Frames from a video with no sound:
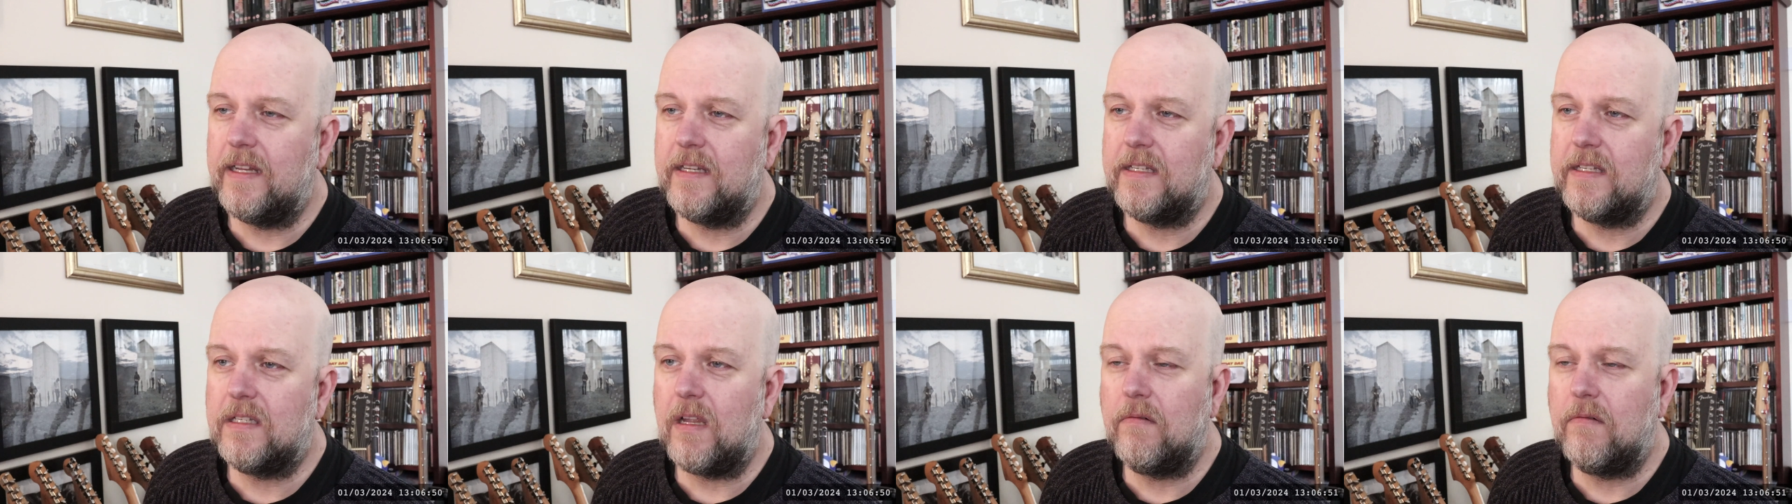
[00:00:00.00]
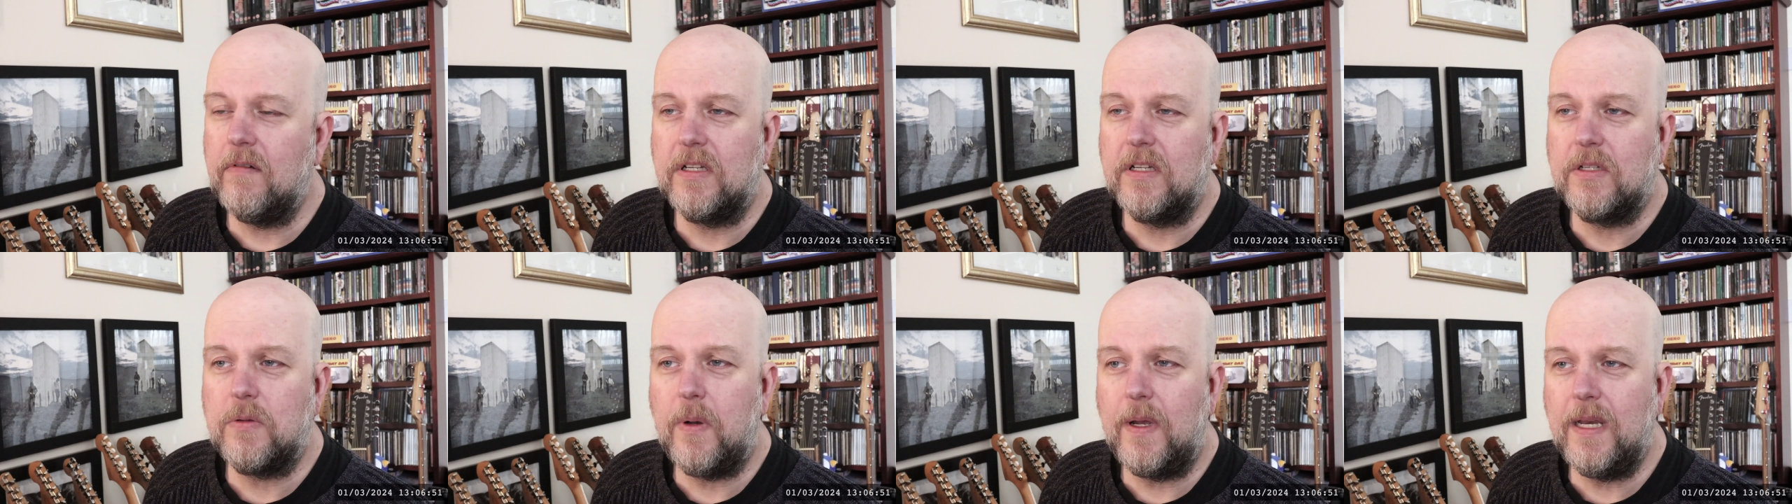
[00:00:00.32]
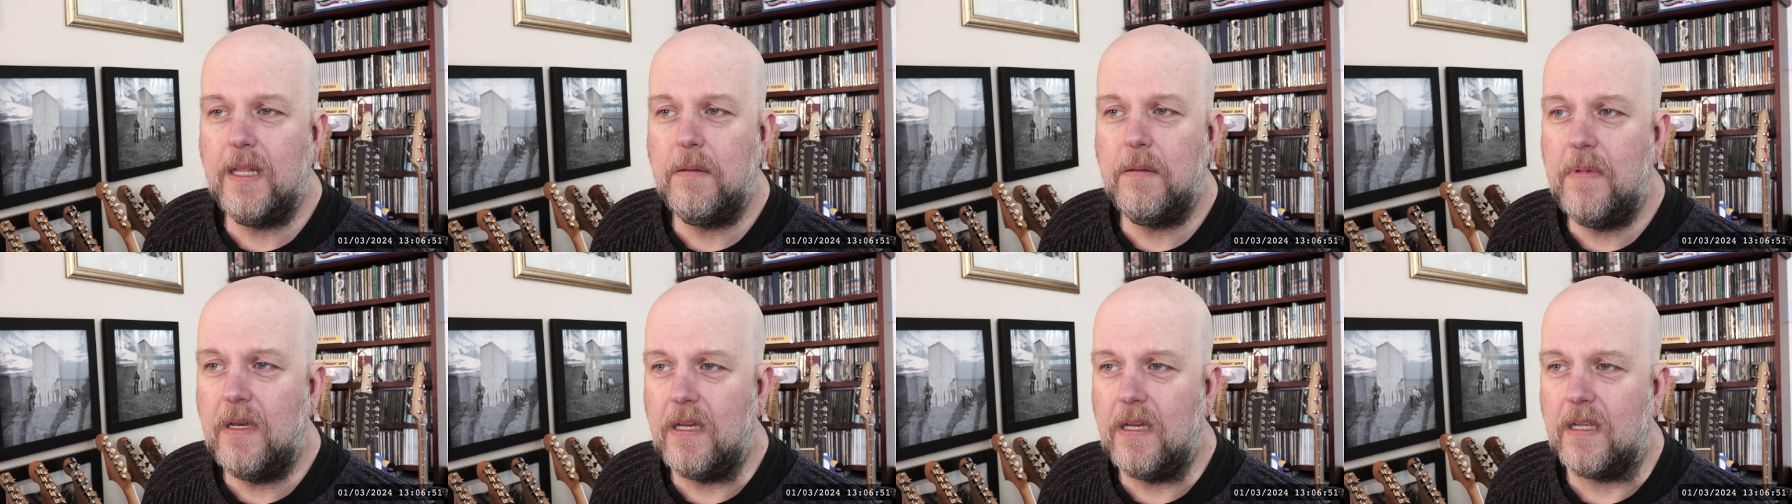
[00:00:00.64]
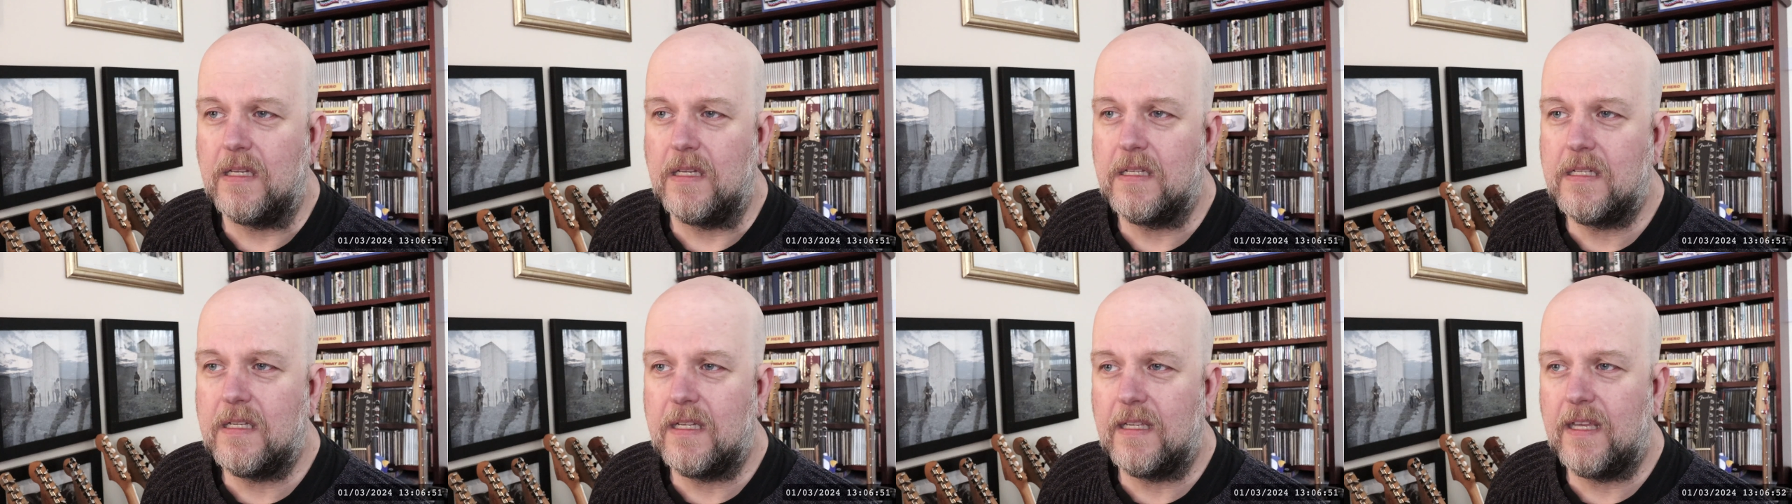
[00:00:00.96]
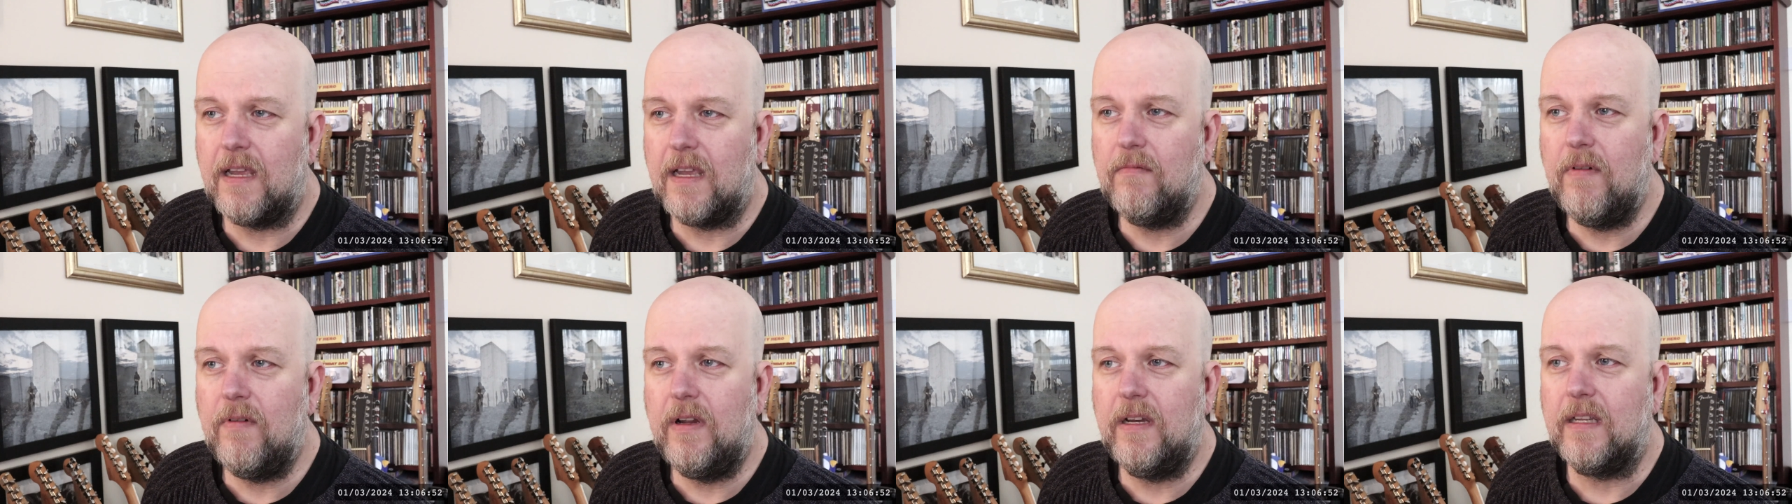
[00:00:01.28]
only 20 minutes to get
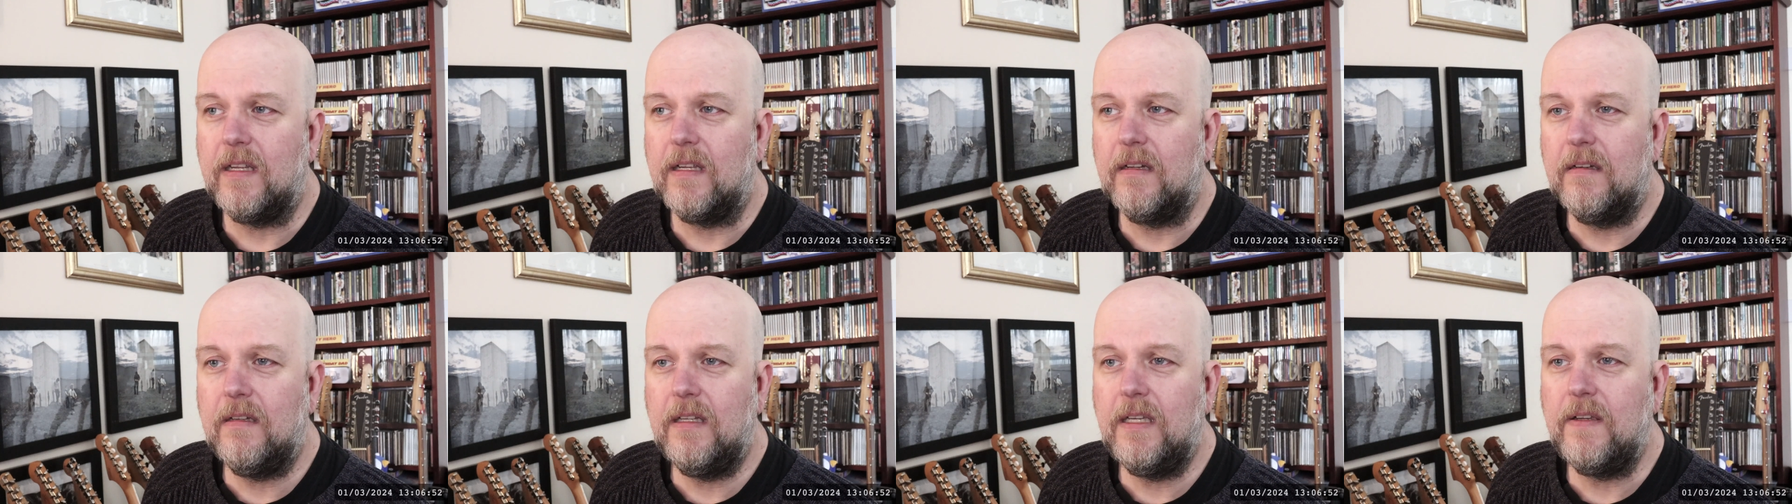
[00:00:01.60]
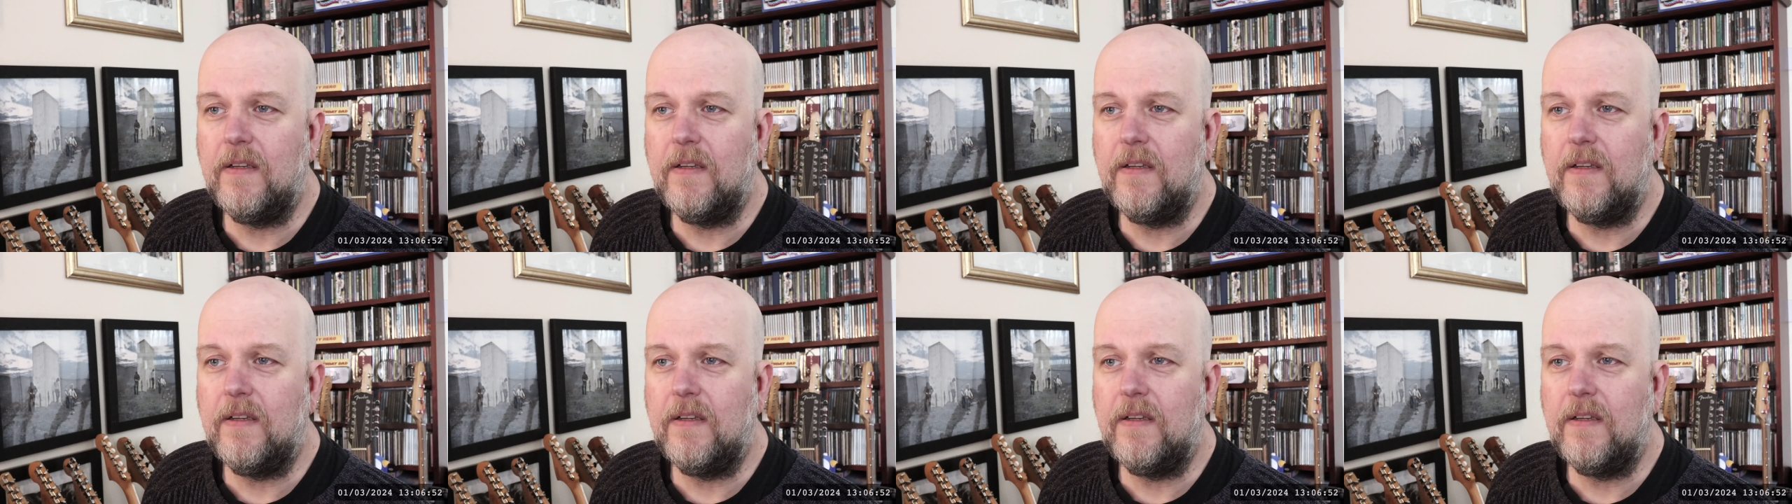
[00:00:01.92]
ready and leave